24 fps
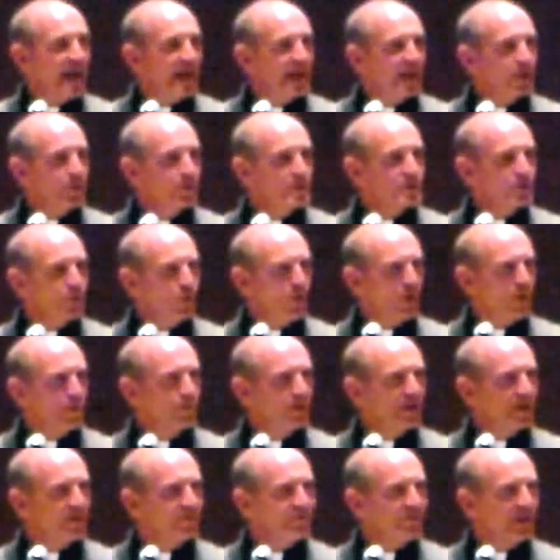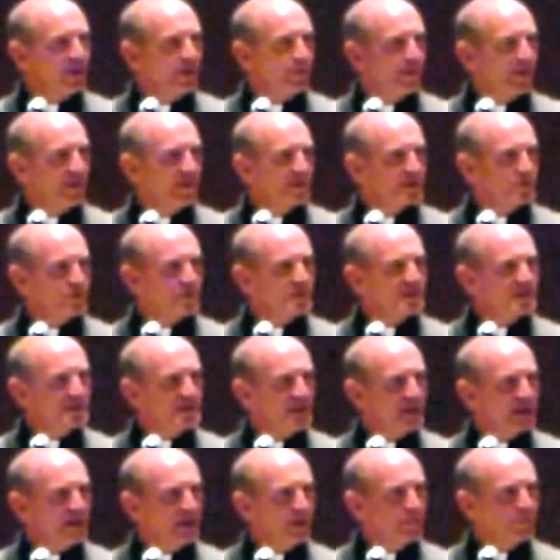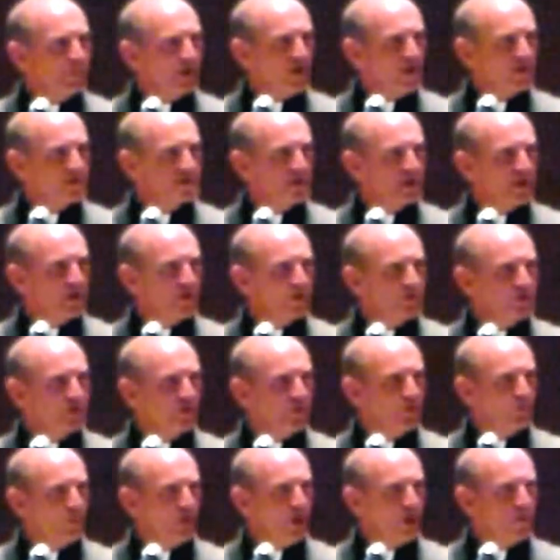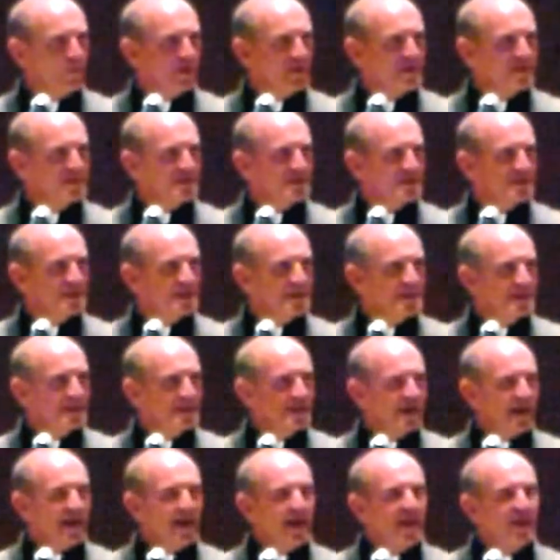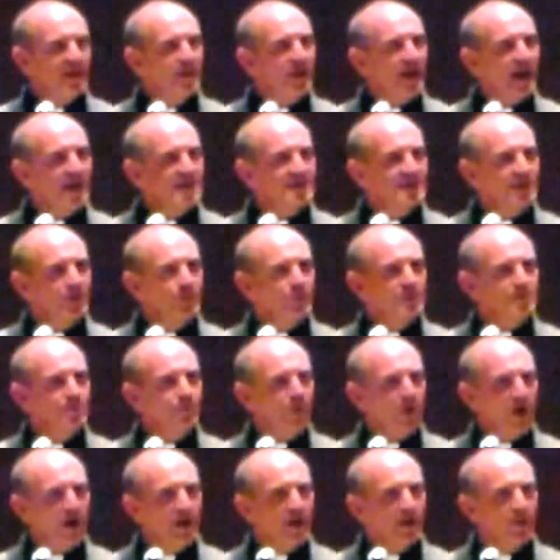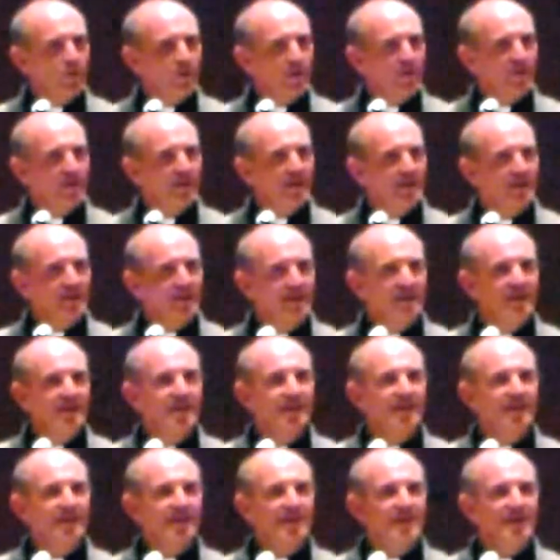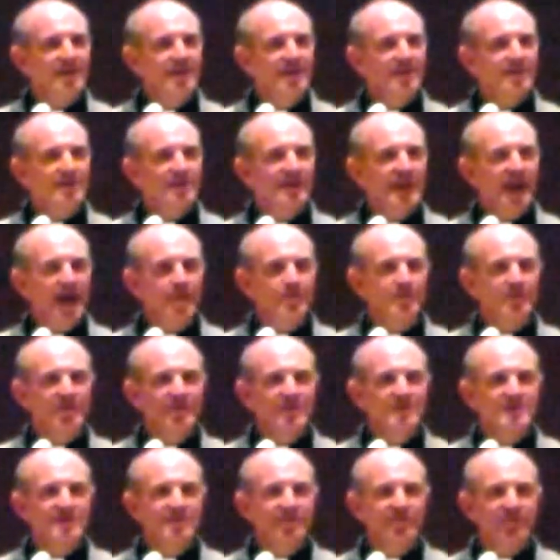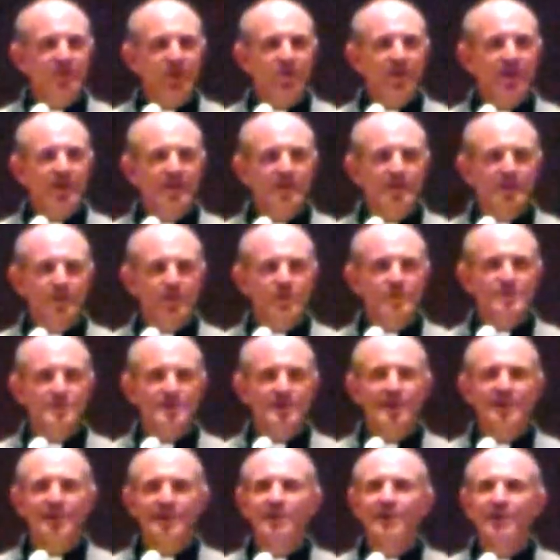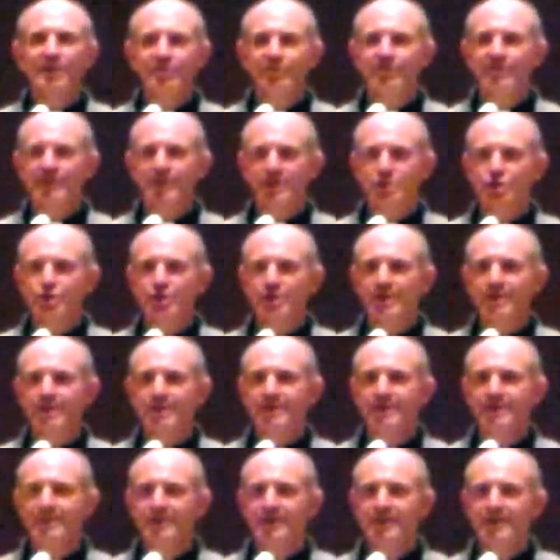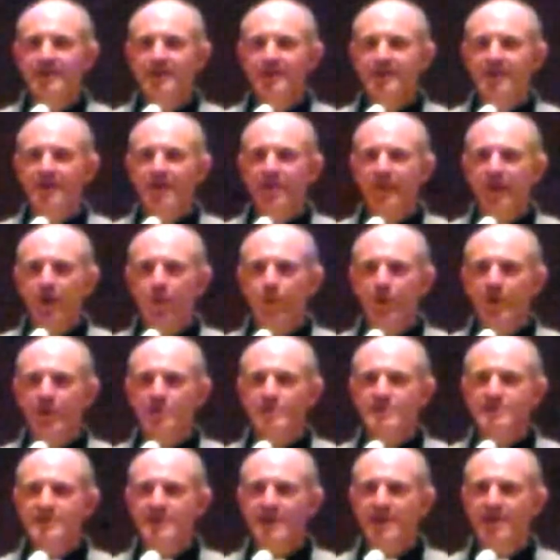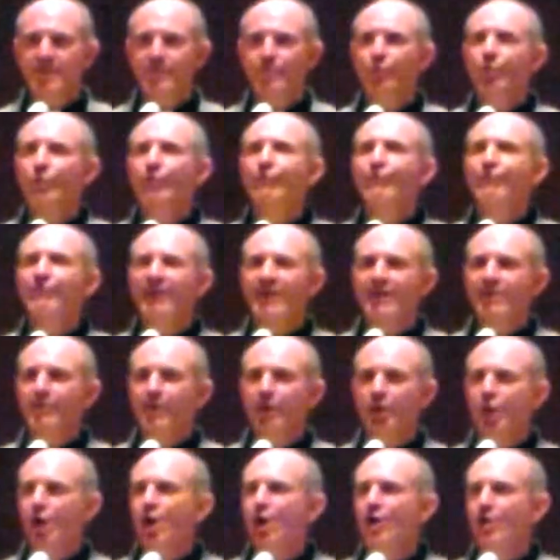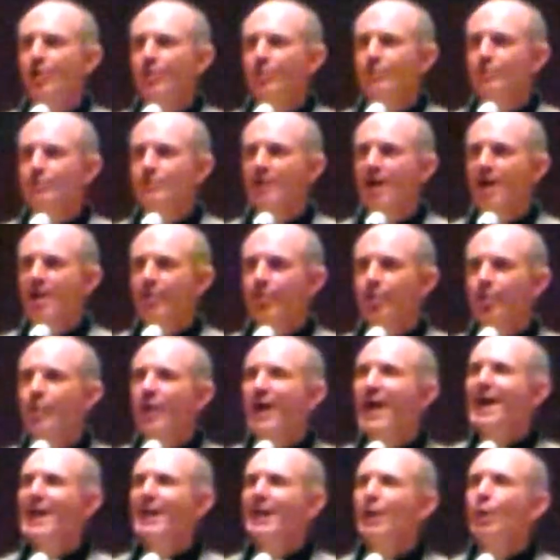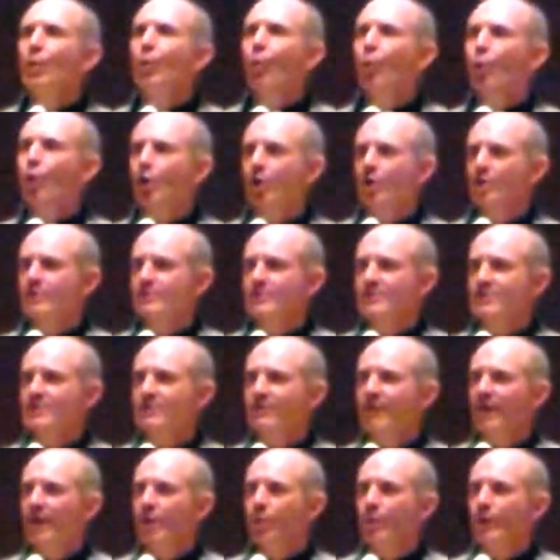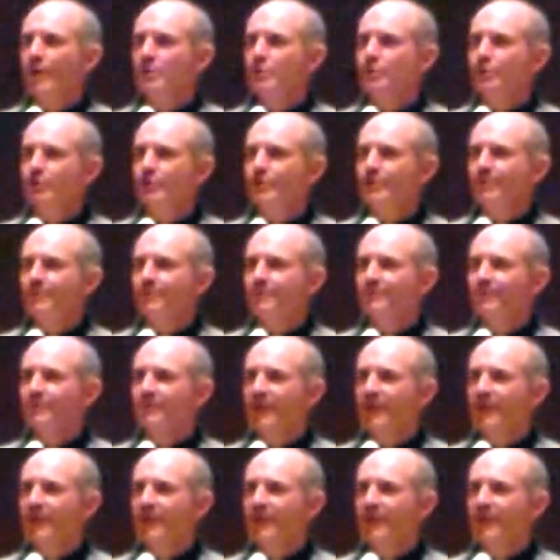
And he was horribly offended by this, was studying Paul's letter to the Romans. And as he was praying with it, he came to this very clear, sudden conviction that we are saved through faith alone, not through any works that we do.